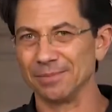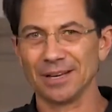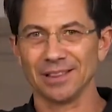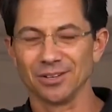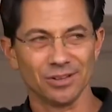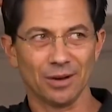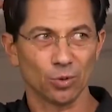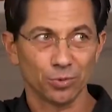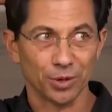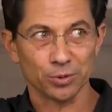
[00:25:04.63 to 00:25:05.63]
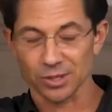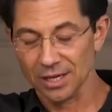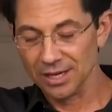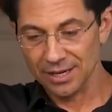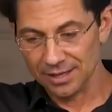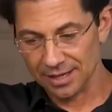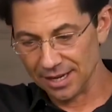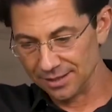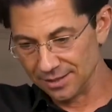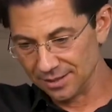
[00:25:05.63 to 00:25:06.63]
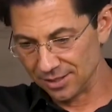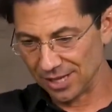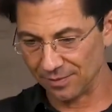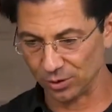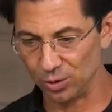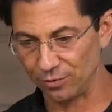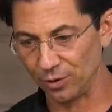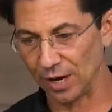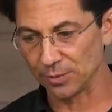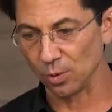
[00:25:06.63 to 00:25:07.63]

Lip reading: I wrote those this afternoon for you guys.